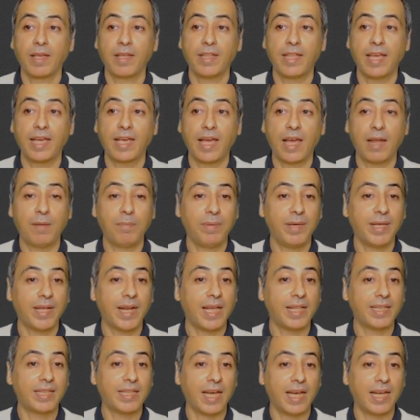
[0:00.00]
they can be
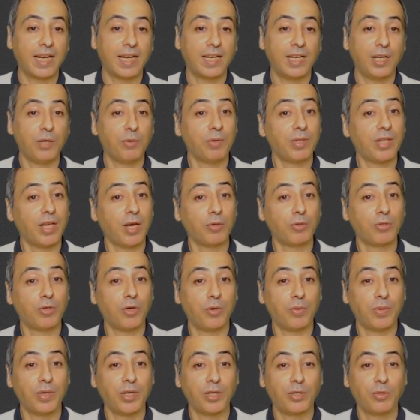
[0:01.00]
read directly without
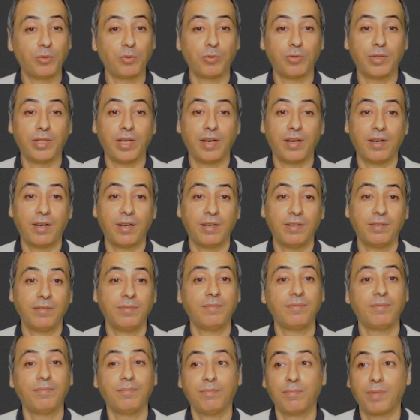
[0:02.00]
going to the
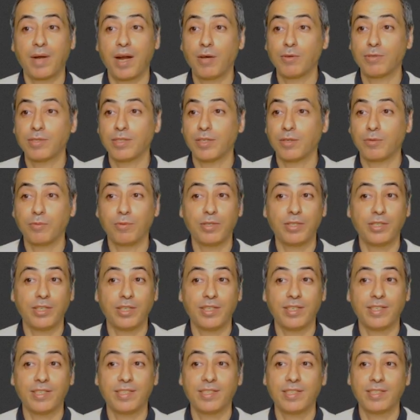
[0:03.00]
browser, which
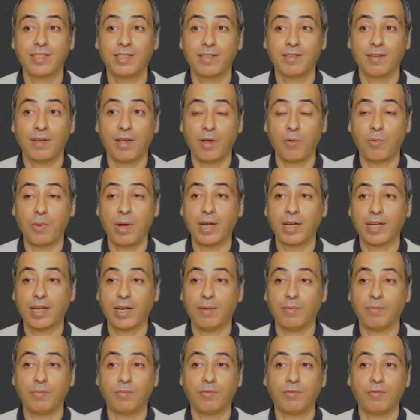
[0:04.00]
is a
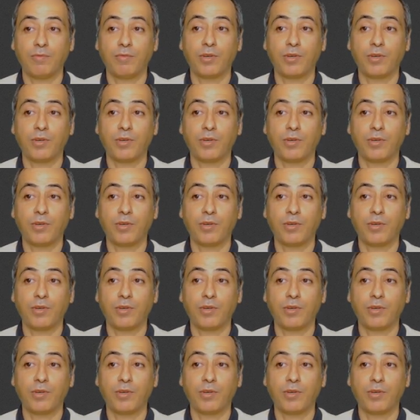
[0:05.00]
welcome.